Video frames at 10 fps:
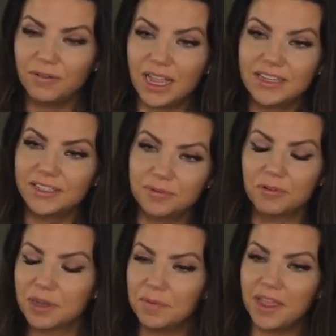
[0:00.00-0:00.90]
I did some
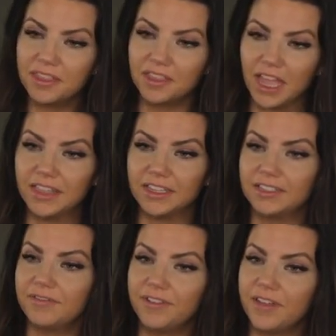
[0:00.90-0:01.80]
quick math on that, and that
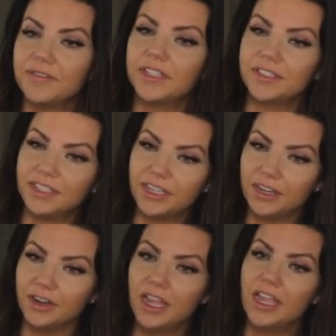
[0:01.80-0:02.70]
75 cents a
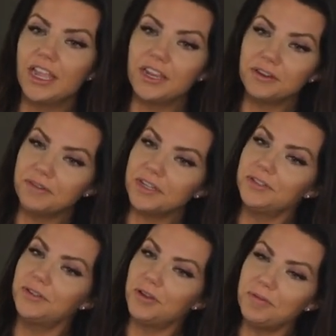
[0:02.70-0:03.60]
year increase
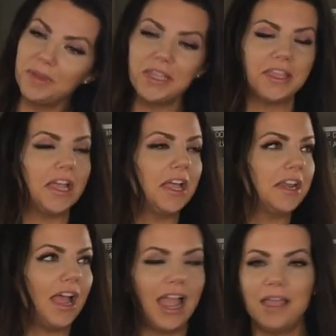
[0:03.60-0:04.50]
told me that
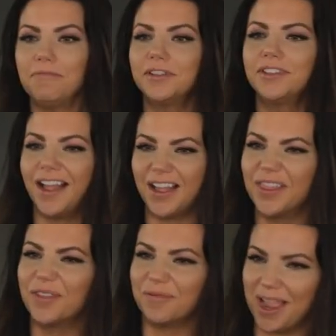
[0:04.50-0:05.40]
I was not in
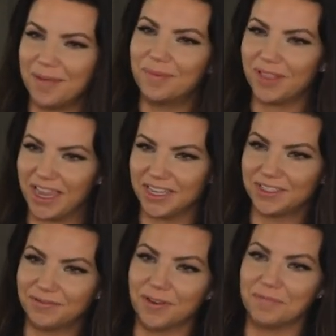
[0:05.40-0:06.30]
the right place
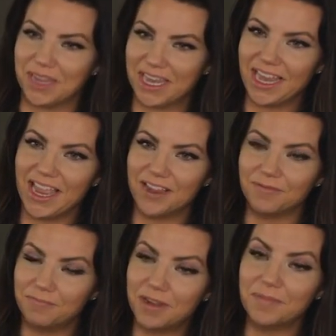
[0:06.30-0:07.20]
for me.
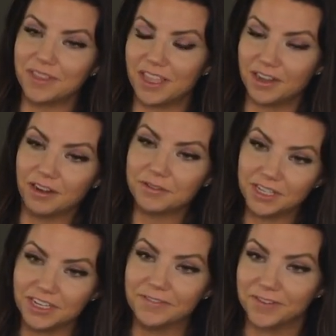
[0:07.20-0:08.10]
And one month later, I was
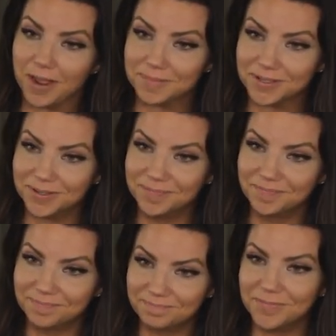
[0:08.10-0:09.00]
in a different optical.
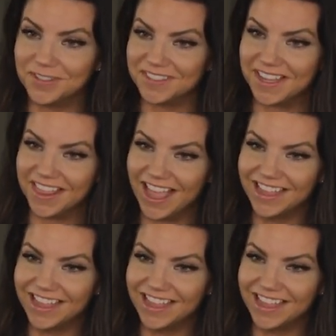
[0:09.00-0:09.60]
We'll just say that.